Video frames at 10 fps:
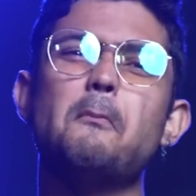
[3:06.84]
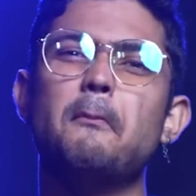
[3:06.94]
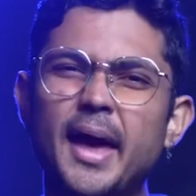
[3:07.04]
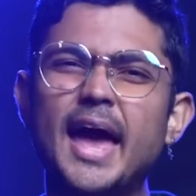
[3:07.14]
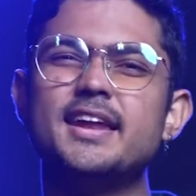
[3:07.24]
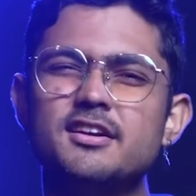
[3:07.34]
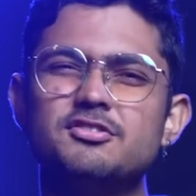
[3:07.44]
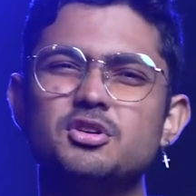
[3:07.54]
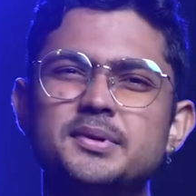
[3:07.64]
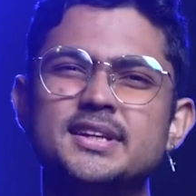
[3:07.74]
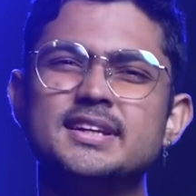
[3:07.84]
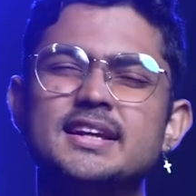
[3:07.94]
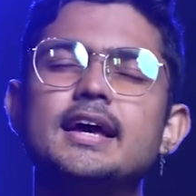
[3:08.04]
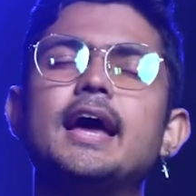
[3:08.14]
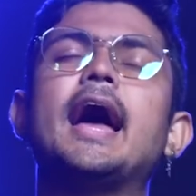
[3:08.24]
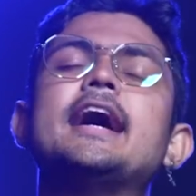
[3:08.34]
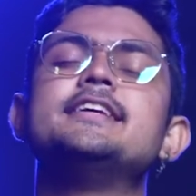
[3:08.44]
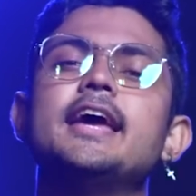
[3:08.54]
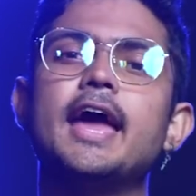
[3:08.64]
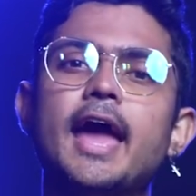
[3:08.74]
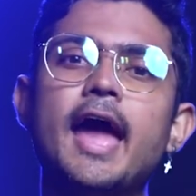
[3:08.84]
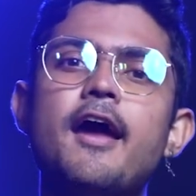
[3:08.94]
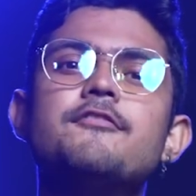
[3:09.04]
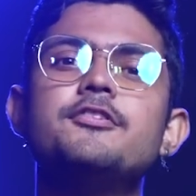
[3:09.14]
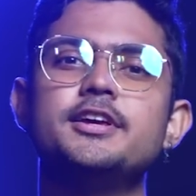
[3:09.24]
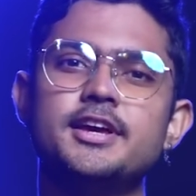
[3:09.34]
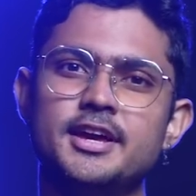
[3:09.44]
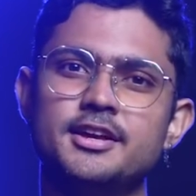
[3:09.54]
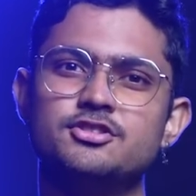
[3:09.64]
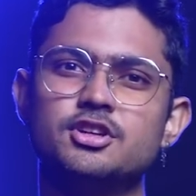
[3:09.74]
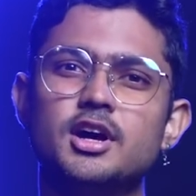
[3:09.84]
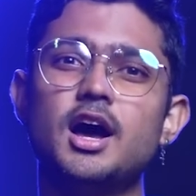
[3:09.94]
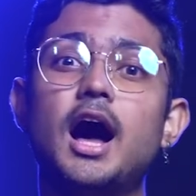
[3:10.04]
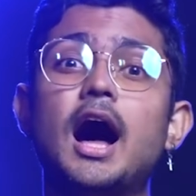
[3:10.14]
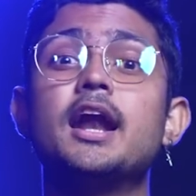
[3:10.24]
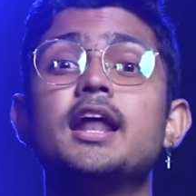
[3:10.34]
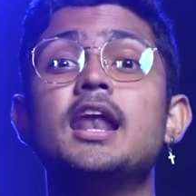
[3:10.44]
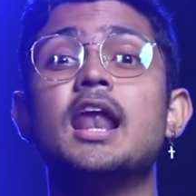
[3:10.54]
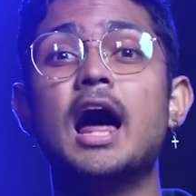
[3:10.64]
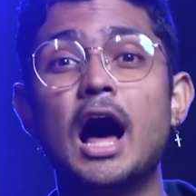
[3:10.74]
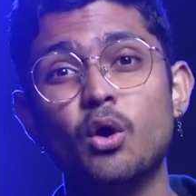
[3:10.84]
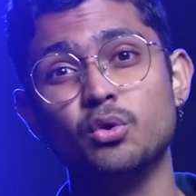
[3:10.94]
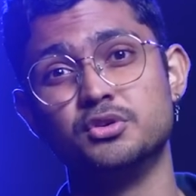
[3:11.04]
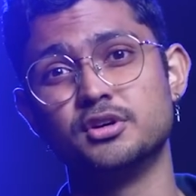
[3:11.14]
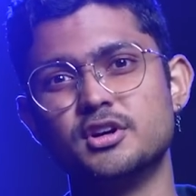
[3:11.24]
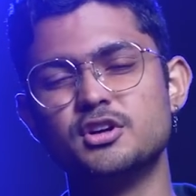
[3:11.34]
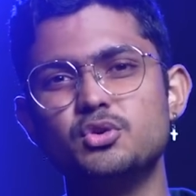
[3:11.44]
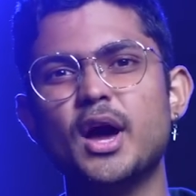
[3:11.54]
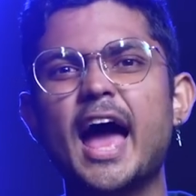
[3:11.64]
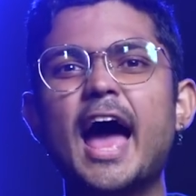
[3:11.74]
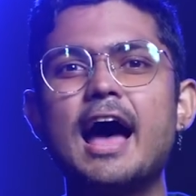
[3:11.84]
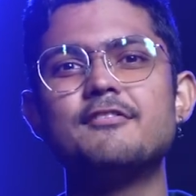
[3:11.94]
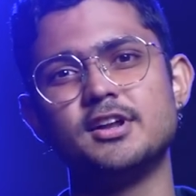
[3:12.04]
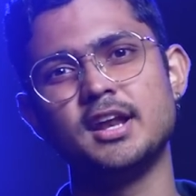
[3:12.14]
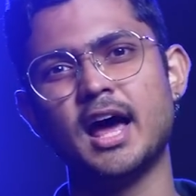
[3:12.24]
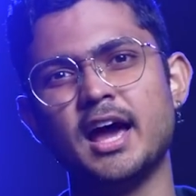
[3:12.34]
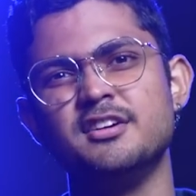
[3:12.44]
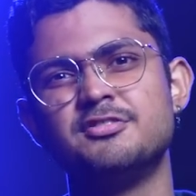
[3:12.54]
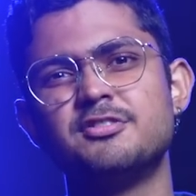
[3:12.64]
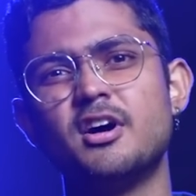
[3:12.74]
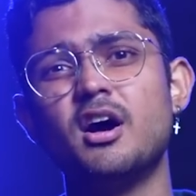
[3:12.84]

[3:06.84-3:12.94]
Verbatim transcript: Men and women at every age are allowed to have a life.